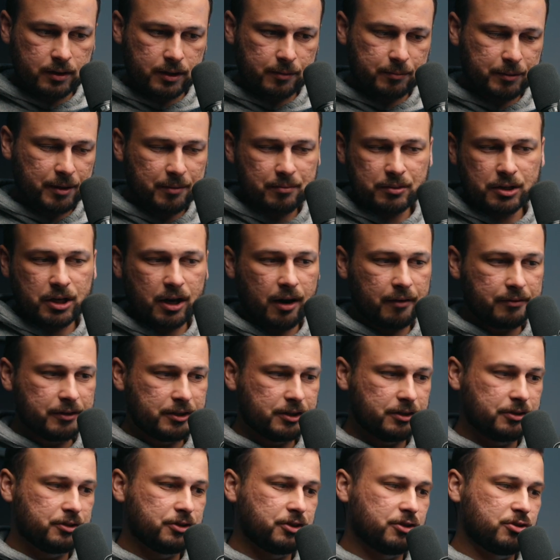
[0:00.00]
Sometimes
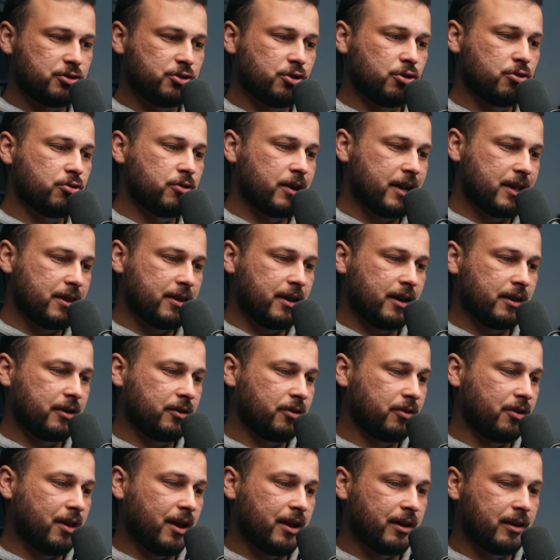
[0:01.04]
coffees are just so great that
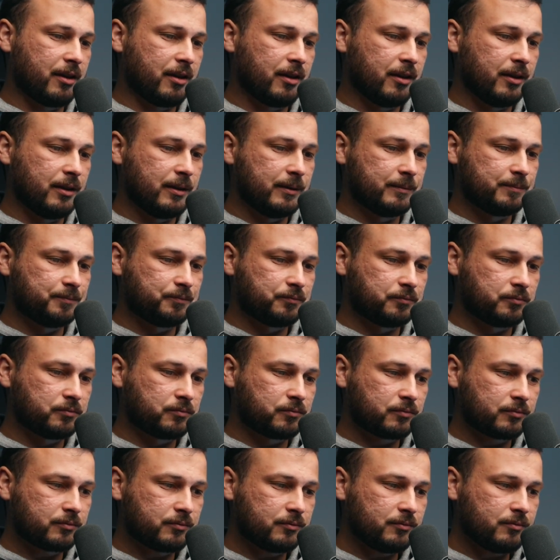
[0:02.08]
you're like,
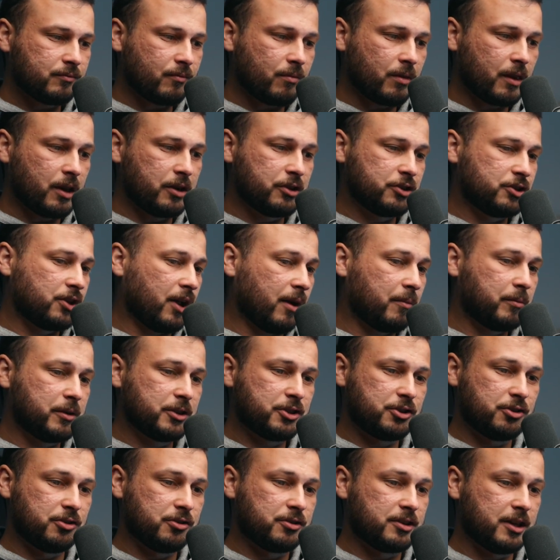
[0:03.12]
there's not
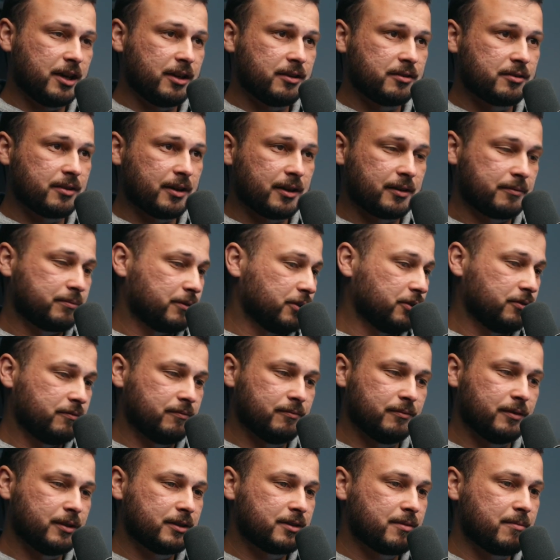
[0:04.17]
much to say. It's like, dude,
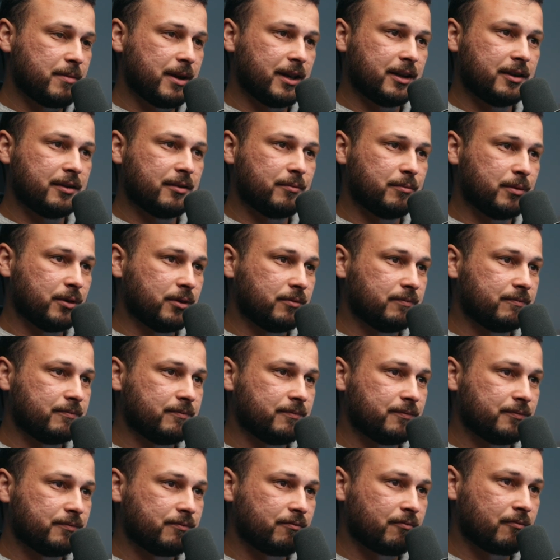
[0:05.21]
that's a banger. Boom.
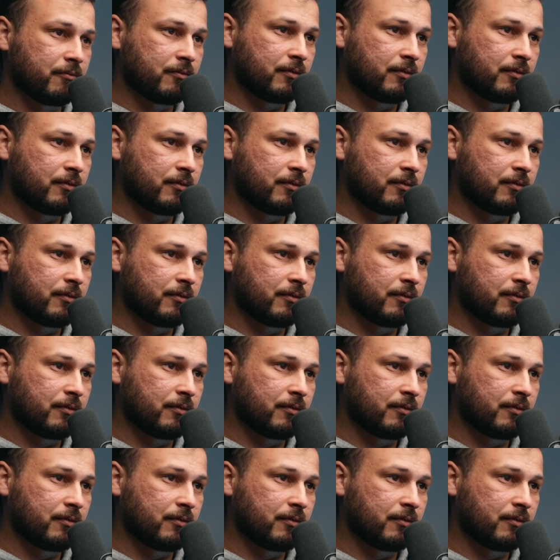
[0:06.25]
Yeah.